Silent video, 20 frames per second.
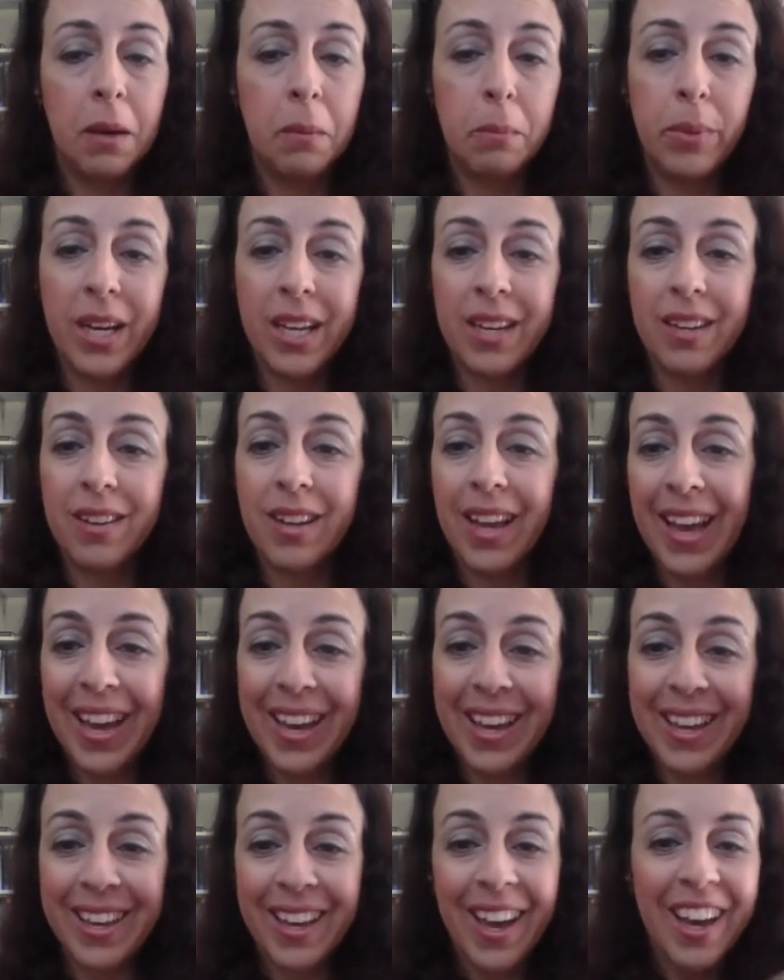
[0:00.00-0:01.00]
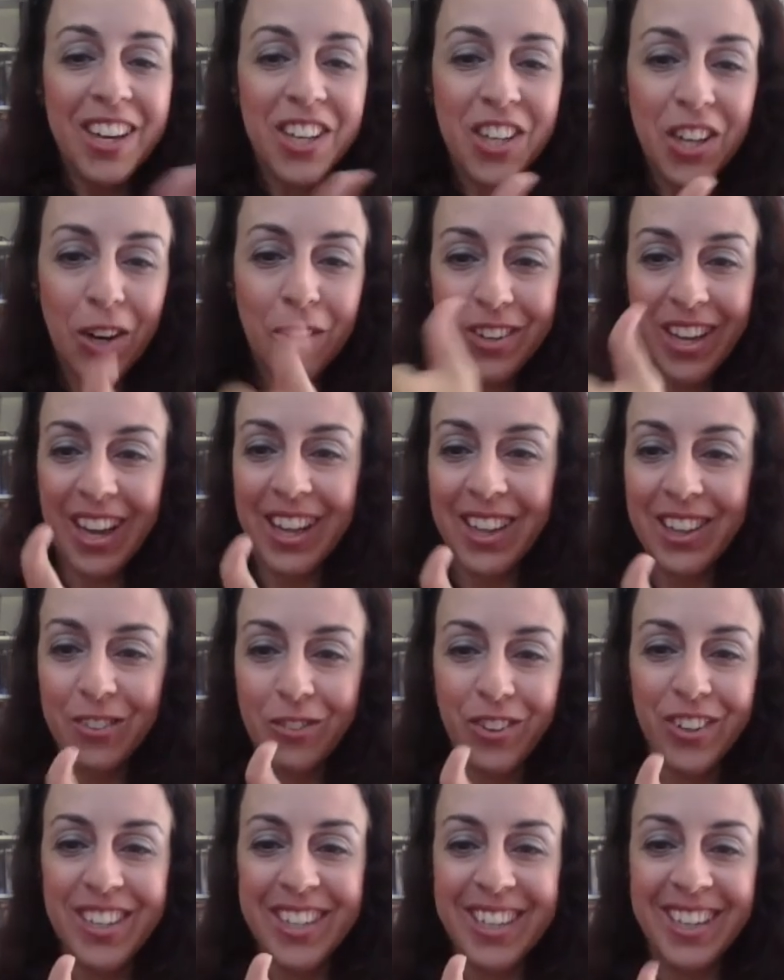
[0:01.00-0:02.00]
But hey, go
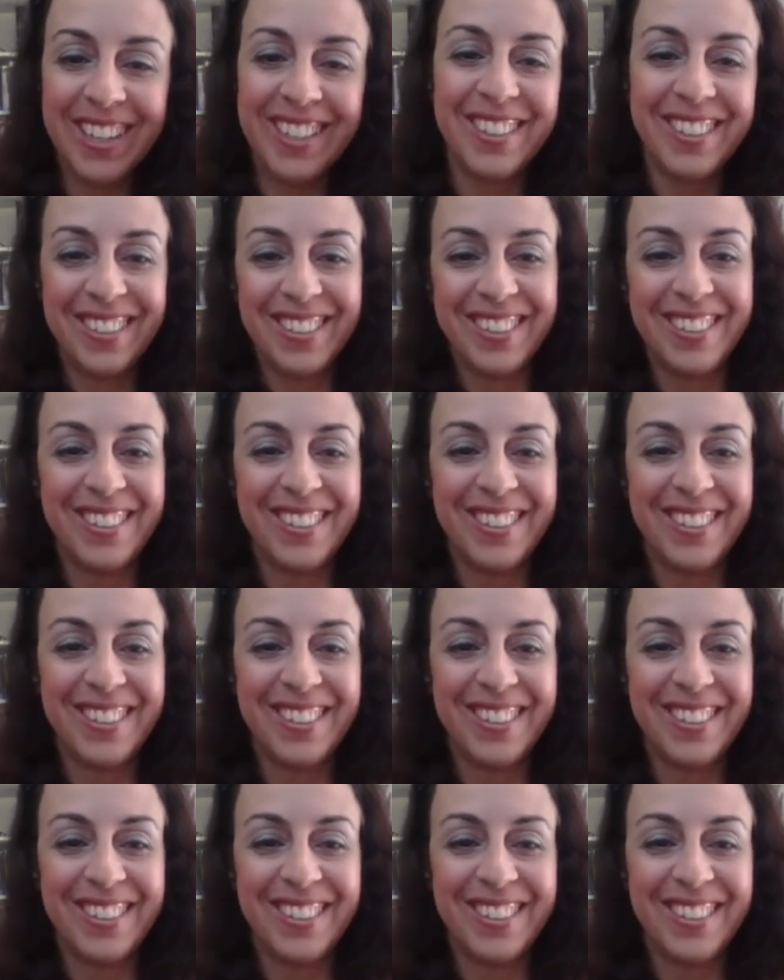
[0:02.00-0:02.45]
California!